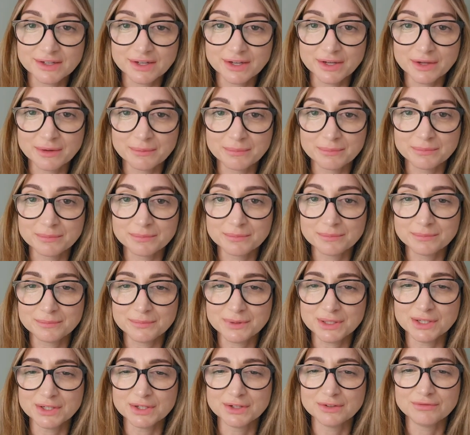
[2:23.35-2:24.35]
um,
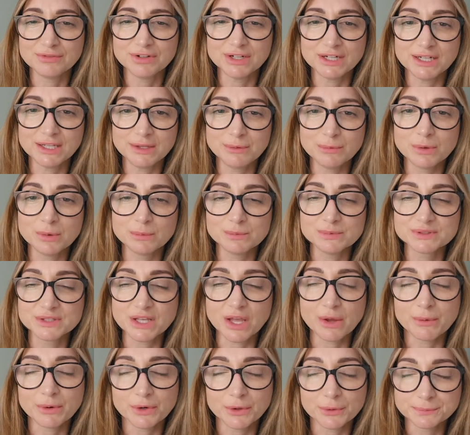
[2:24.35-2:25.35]
you know, really what was
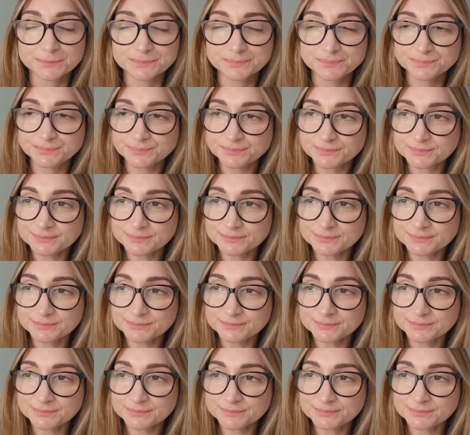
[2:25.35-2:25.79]
going on.